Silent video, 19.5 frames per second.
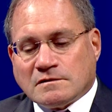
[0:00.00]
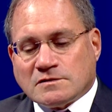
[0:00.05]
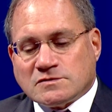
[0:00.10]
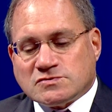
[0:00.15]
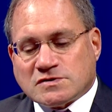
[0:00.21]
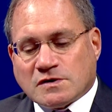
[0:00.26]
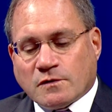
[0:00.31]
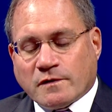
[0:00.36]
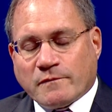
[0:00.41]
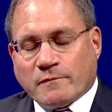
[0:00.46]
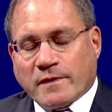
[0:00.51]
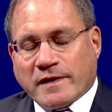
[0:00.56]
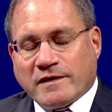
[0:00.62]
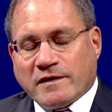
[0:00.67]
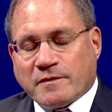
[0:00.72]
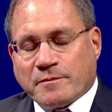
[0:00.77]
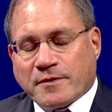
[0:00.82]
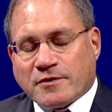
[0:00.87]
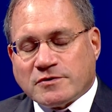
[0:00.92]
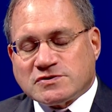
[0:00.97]
So when
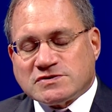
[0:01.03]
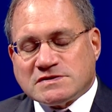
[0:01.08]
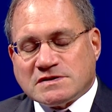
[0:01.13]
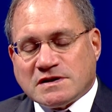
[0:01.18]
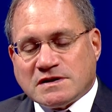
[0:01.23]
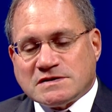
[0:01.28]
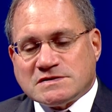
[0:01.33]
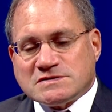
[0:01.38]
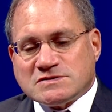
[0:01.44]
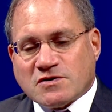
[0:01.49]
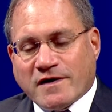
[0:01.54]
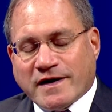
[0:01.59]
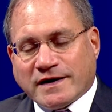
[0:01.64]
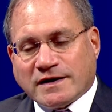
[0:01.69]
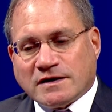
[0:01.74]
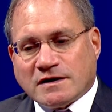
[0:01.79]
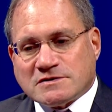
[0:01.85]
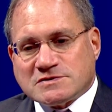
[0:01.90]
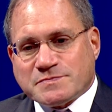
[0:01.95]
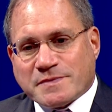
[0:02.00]
a person is
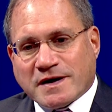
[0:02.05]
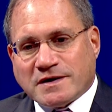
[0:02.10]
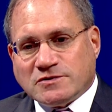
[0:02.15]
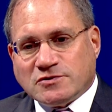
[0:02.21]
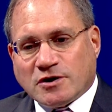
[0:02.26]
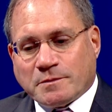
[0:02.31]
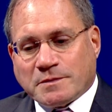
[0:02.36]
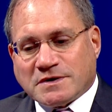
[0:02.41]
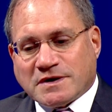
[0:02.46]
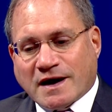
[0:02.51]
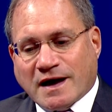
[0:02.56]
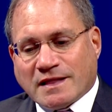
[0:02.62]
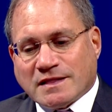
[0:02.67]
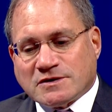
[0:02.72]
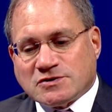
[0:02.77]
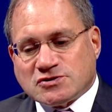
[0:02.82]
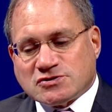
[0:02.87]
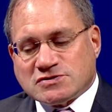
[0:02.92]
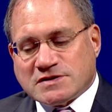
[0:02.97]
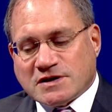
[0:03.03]
diagnosed by a
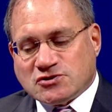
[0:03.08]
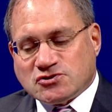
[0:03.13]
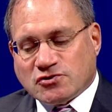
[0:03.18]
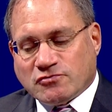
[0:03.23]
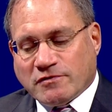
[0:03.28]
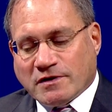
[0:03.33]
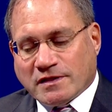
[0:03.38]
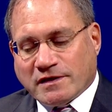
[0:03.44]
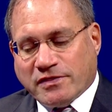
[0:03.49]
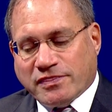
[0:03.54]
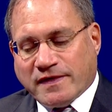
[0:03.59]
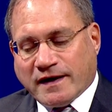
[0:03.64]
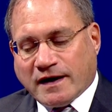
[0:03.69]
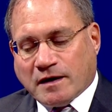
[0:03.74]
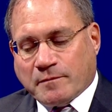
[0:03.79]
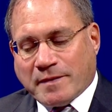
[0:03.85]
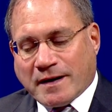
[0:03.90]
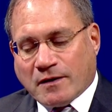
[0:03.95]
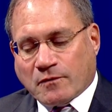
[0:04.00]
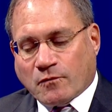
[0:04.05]
dermatologist, they should really think
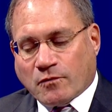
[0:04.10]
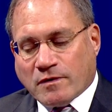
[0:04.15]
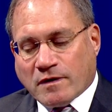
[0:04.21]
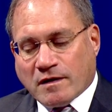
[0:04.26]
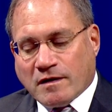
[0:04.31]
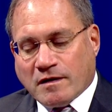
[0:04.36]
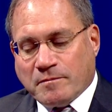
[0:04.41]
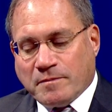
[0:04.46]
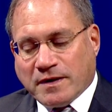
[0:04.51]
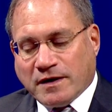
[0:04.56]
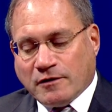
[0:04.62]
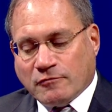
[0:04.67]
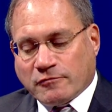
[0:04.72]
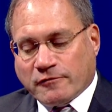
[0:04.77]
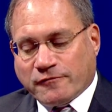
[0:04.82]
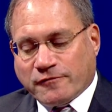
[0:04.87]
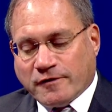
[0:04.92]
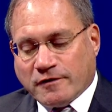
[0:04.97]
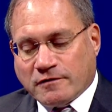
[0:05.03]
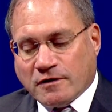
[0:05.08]
about uh, being
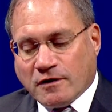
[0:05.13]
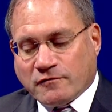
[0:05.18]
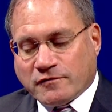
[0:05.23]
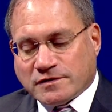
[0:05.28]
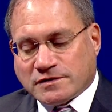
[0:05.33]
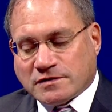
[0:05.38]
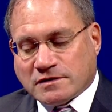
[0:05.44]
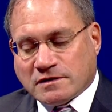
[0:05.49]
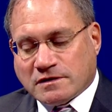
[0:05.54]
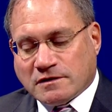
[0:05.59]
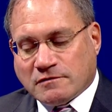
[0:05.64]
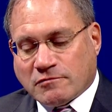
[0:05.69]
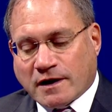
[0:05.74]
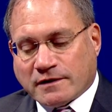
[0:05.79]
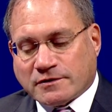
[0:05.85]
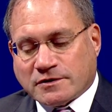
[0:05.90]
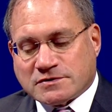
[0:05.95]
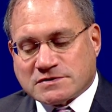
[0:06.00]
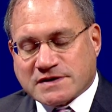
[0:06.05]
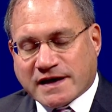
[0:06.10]
referred over to the
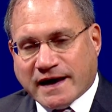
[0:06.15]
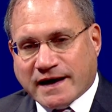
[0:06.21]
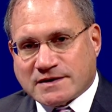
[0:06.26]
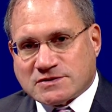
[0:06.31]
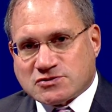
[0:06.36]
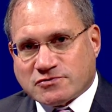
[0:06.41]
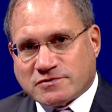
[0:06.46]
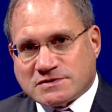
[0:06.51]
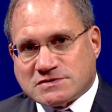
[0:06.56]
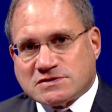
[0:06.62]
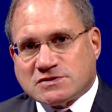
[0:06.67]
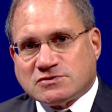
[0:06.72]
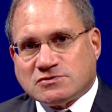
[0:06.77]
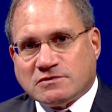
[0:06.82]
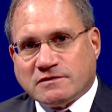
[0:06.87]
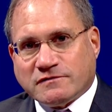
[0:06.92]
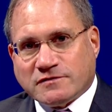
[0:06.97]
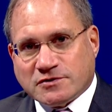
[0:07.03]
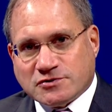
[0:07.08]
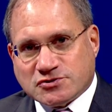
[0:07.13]
Rutgers Cancer
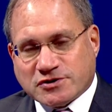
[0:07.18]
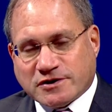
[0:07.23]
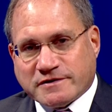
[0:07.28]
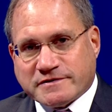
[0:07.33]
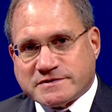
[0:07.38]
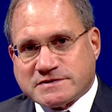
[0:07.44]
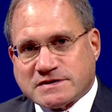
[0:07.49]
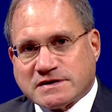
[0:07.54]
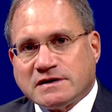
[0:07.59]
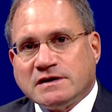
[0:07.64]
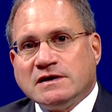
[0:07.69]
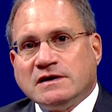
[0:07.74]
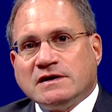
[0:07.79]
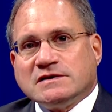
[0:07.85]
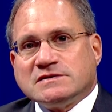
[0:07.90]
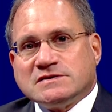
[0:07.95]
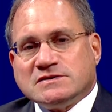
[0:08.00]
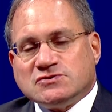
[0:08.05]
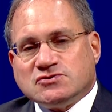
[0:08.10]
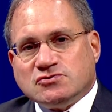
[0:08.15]
Institute of New Jersey,
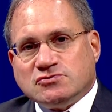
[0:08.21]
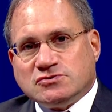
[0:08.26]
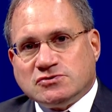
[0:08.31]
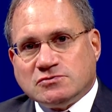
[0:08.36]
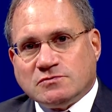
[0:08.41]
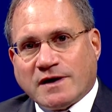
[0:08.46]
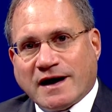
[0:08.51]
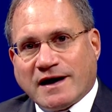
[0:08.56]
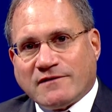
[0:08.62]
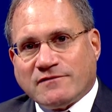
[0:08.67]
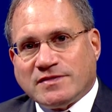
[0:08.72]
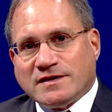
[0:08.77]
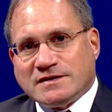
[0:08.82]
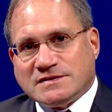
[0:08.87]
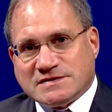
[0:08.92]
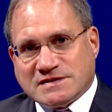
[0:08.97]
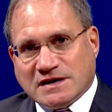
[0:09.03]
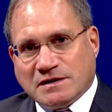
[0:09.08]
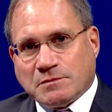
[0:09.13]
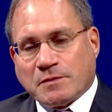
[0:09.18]
since you do have the
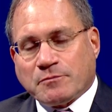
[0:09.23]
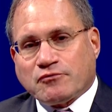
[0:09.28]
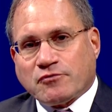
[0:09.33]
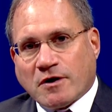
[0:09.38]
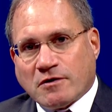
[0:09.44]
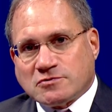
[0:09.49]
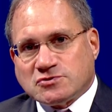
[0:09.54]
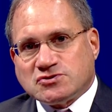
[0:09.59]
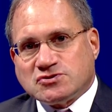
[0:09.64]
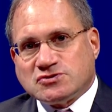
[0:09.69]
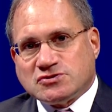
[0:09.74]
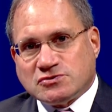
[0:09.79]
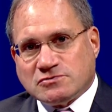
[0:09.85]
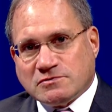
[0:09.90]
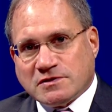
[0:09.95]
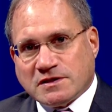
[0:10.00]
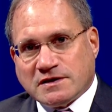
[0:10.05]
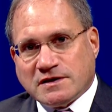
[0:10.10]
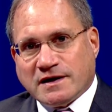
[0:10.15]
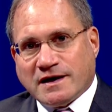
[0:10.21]
team approach
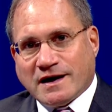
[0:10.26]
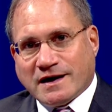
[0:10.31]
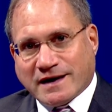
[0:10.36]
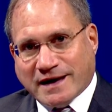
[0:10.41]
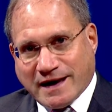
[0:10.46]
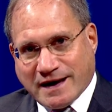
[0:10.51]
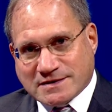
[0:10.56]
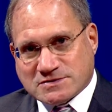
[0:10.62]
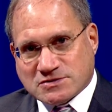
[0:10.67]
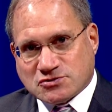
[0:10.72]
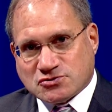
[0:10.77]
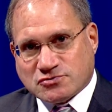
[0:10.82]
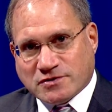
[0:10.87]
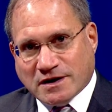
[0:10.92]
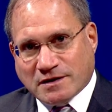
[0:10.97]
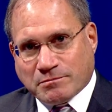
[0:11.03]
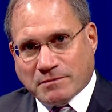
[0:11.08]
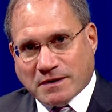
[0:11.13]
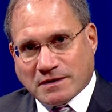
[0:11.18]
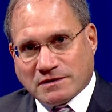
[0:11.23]
to the uh, cancer
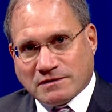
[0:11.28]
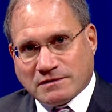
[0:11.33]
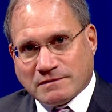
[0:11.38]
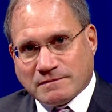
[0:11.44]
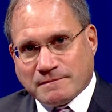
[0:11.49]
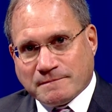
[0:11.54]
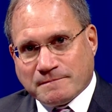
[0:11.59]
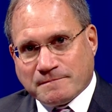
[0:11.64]
treatments.